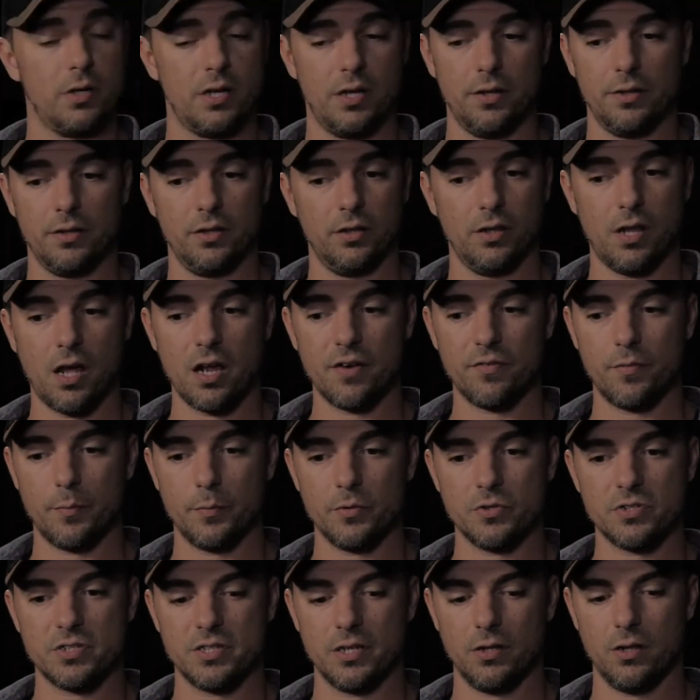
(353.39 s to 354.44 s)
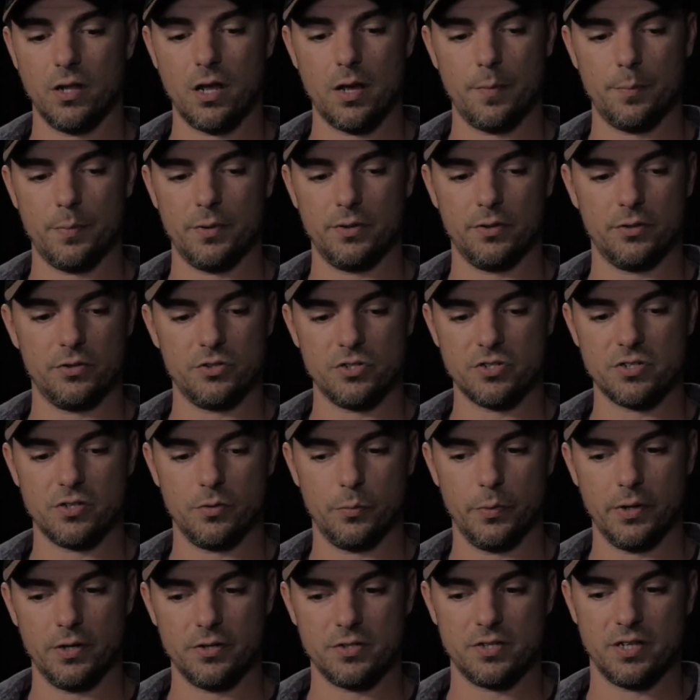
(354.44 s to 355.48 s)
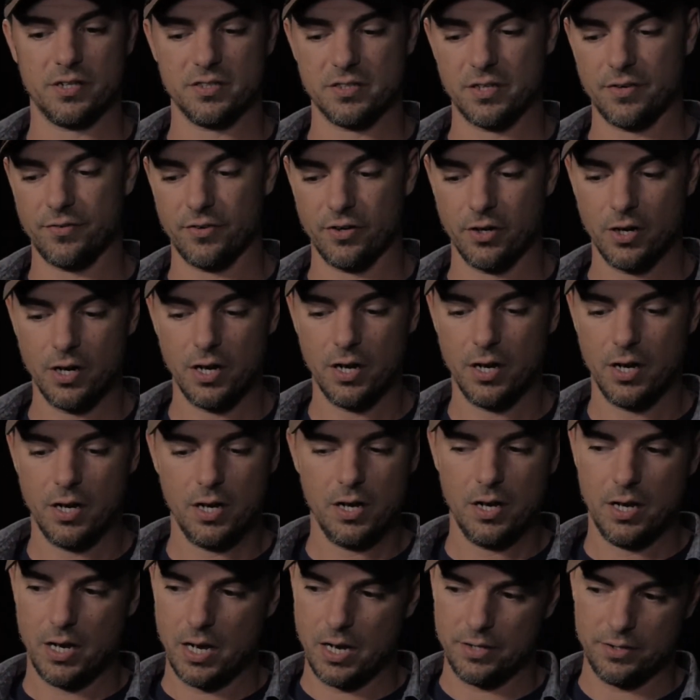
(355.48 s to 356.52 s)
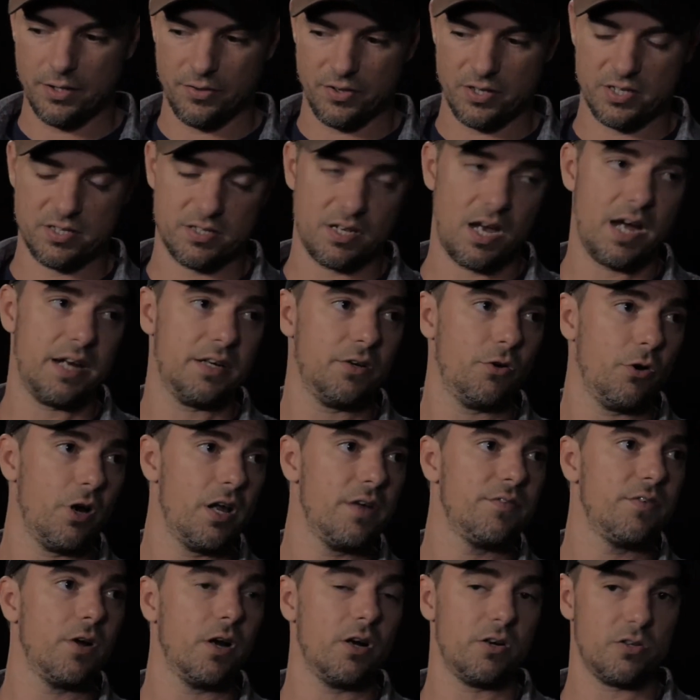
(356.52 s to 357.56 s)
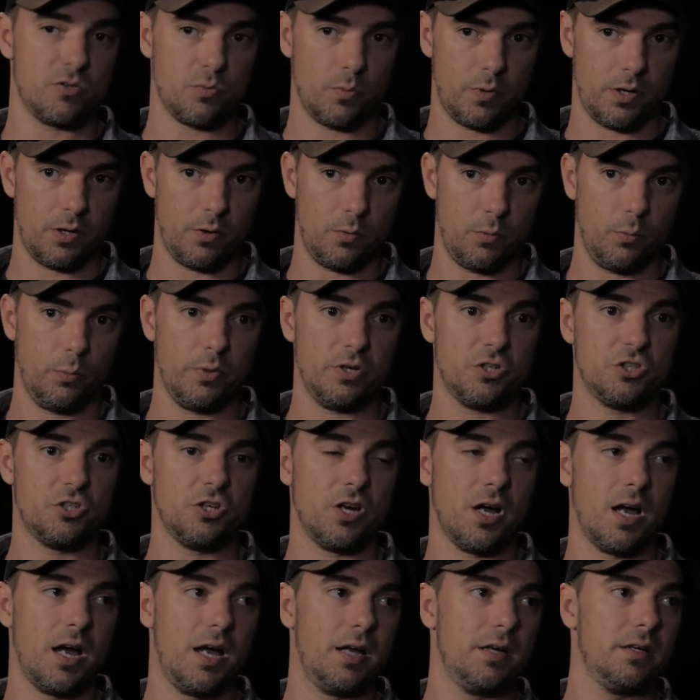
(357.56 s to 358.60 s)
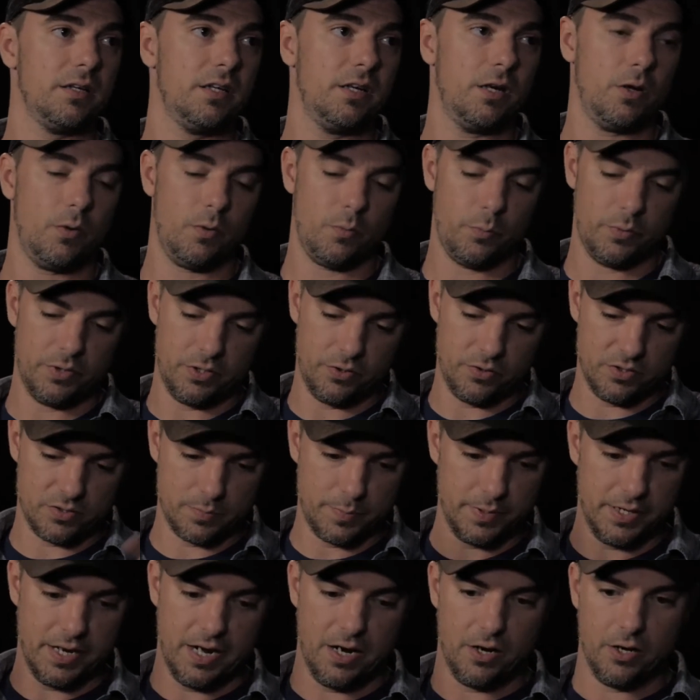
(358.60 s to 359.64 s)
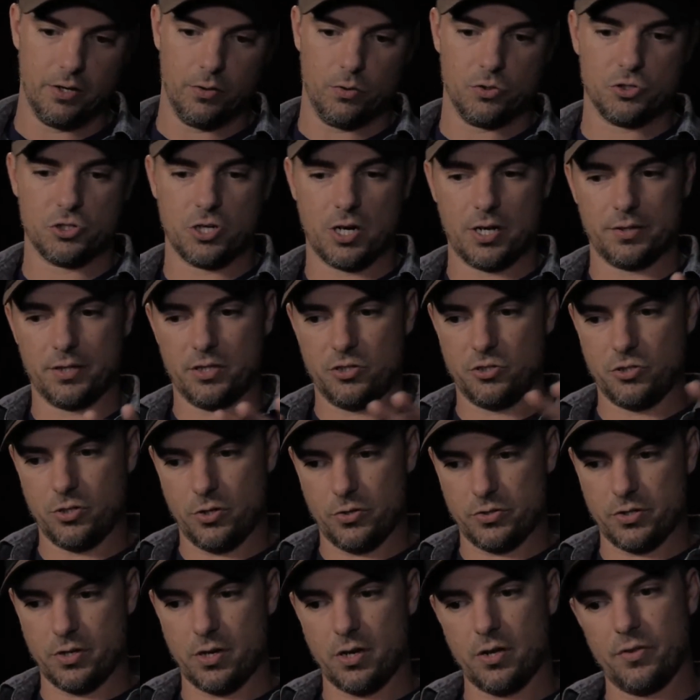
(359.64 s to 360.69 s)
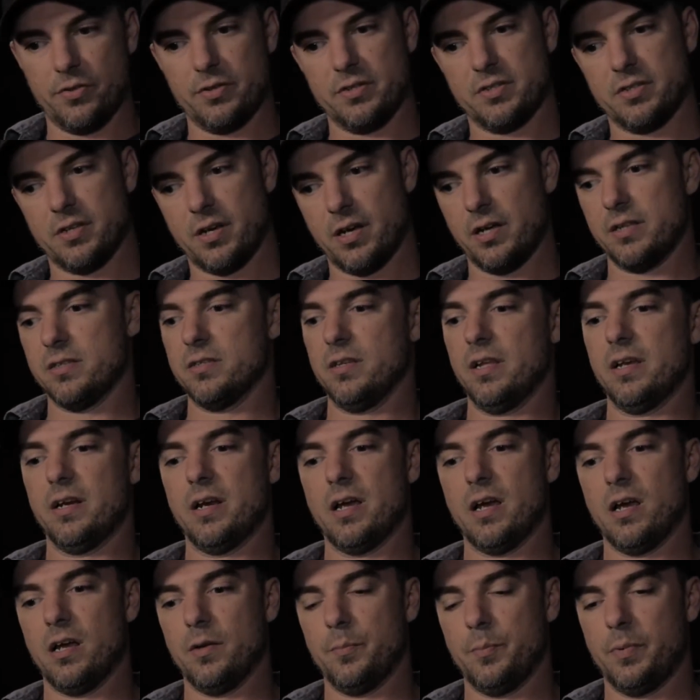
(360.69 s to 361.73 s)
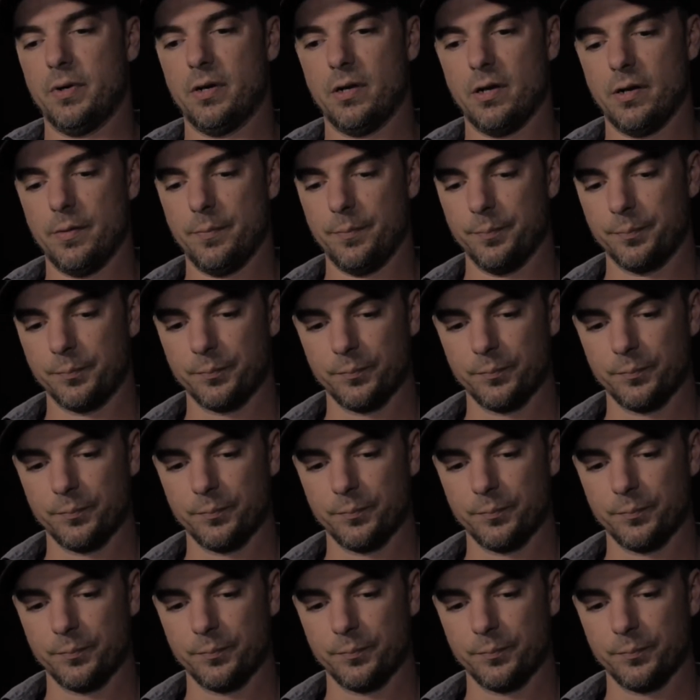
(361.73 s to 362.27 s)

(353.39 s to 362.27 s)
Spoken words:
And a lot of them are still up, and they're just the weirdest things ever. And then the sign graveyard is where we shot, and we do this big aerial shot that shows all these signs laid out. But